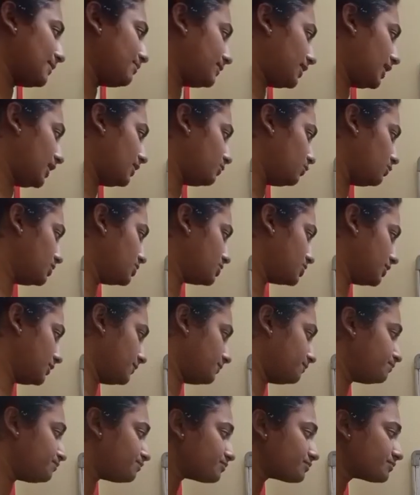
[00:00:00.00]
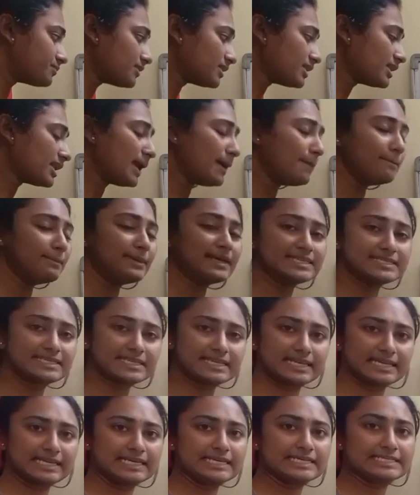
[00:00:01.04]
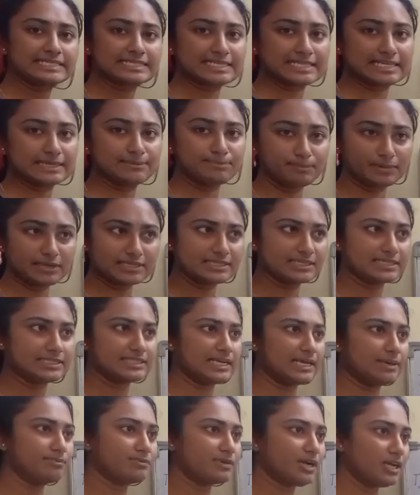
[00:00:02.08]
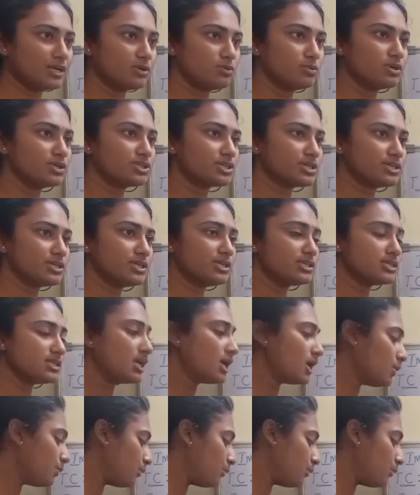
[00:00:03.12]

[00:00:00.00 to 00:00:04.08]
type conversion. Basically, implicit type conversion is